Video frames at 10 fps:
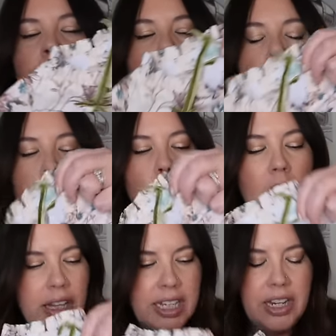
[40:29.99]
The
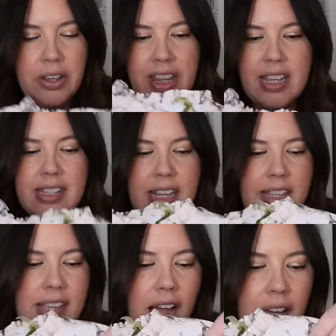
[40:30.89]
quality on this
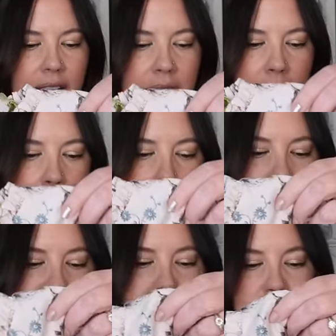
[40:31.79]
is
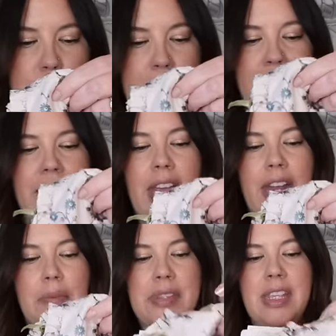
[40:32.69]
unbelievable.
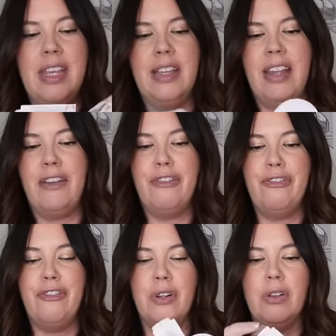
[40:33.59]
Again, I'm seeing like
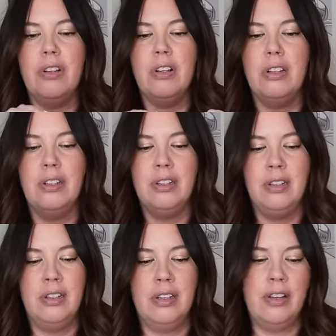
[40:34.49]
full,
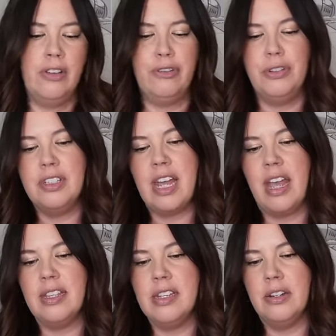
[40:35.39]
full
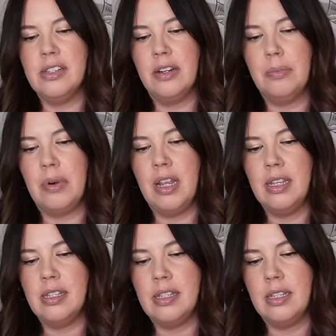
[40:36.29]
tags here. Is there a
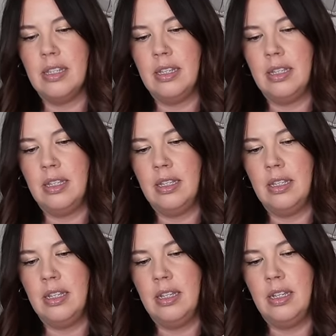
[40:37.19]
price?
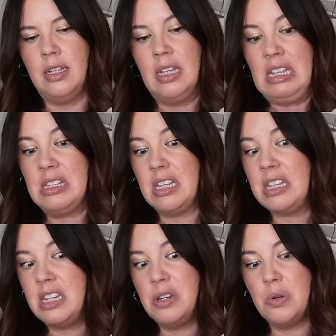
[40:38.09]

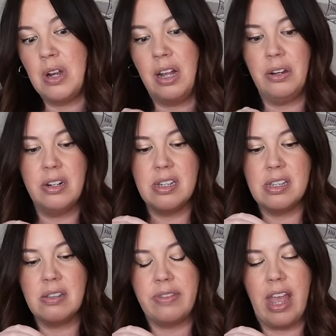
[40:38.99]
sixty-two
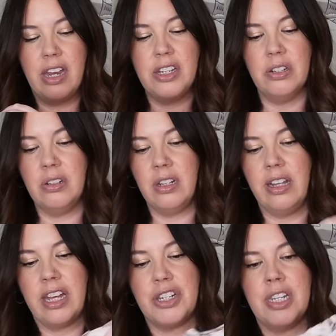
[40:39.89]
dollars, the Edge Hill
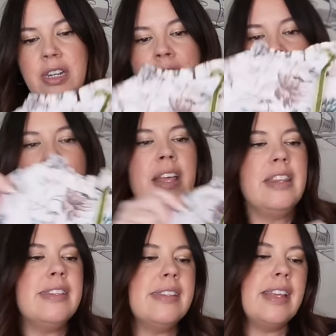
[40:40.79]
collection.
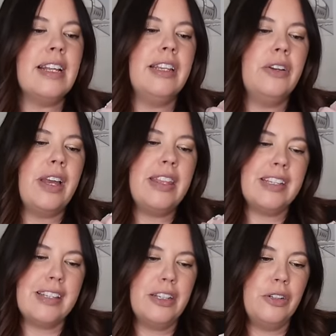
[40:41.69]
This is like a little, I think
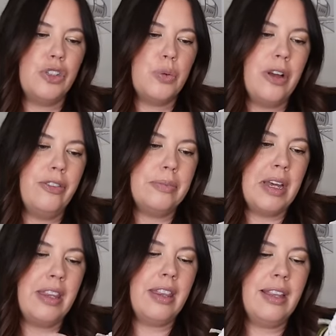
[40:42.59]
it's a little twelve
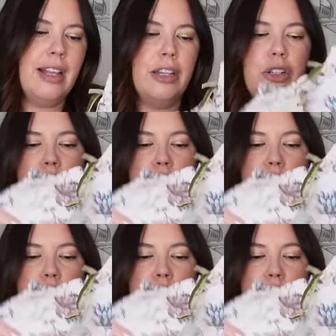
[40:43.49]
month, a little